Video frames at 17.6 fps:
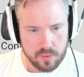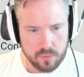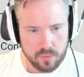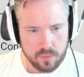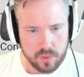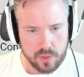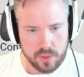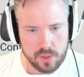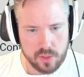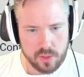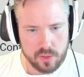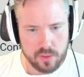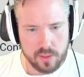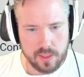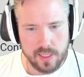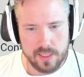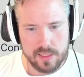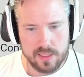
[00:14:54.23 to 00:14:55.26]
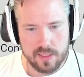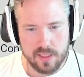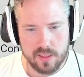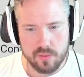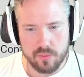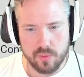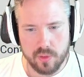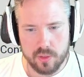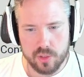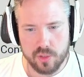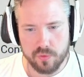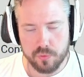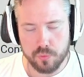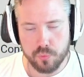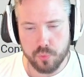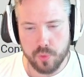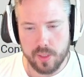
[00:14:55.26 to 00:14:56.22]
Turning circle 810, rudder
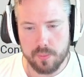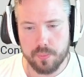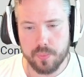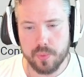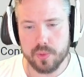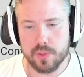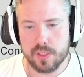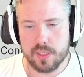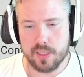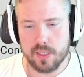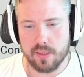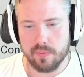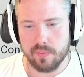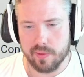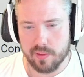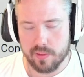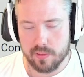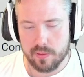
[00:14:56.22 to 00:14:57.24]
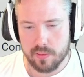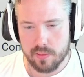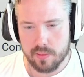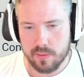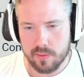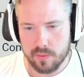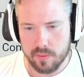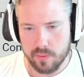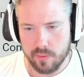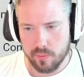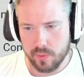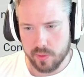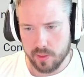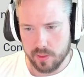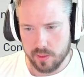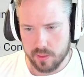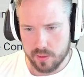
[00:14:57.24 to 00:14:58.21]
shift 12.7.
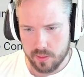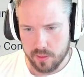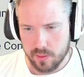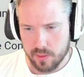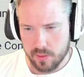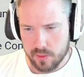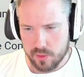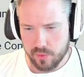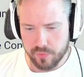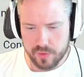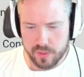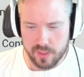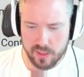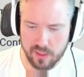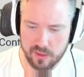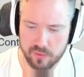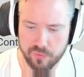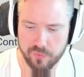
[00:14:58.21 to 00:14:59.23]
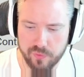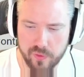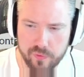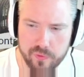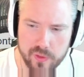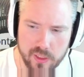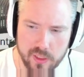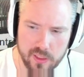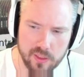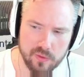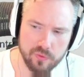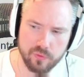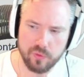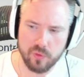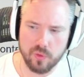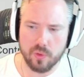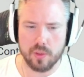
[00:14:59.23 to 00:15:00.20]
Okay. Surface detect
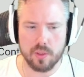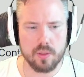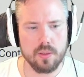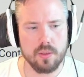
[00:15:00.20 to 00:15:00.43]
15.4.